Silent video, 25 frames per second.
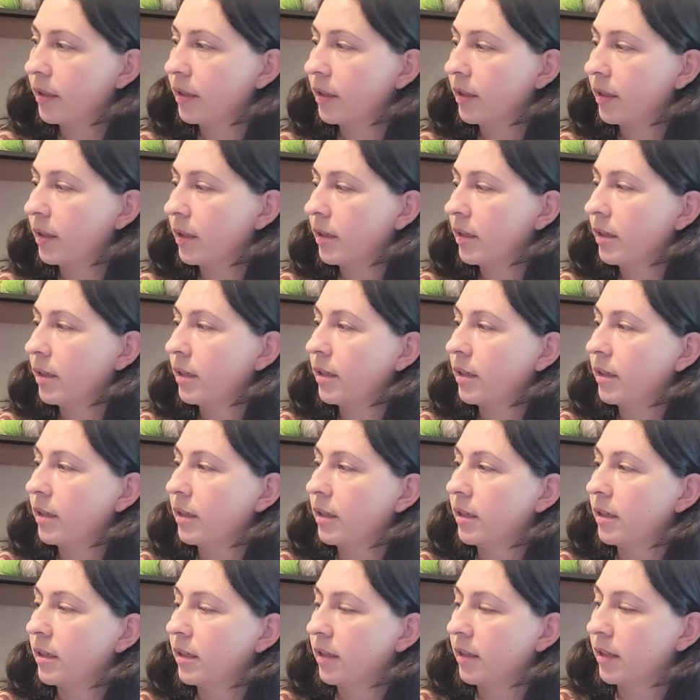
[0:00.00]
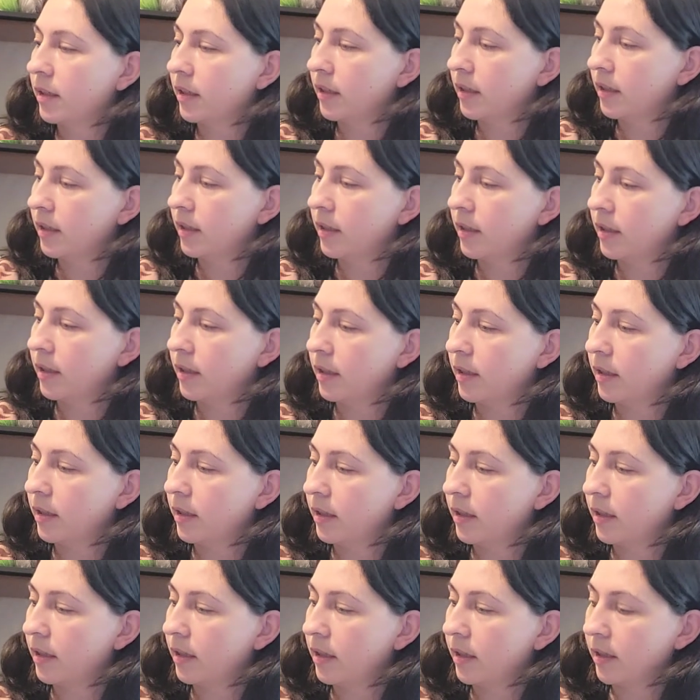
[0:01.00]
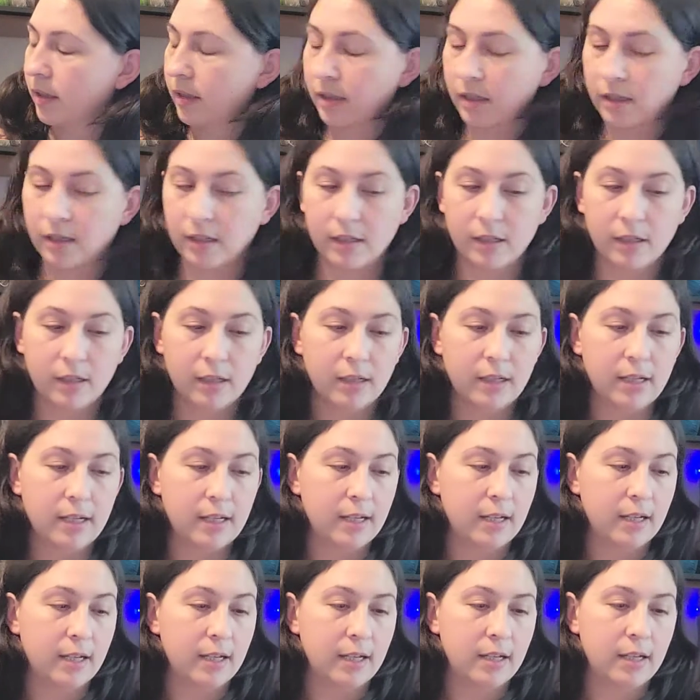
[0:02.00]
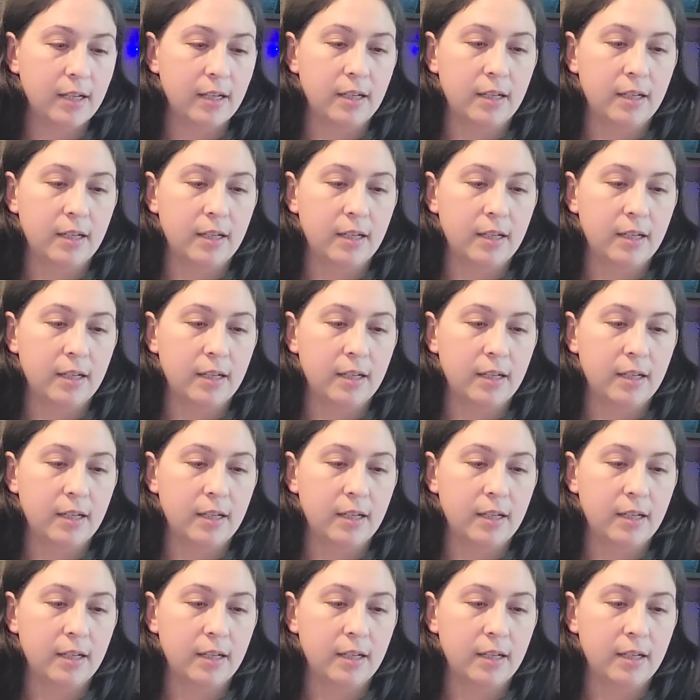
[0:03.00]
(silence)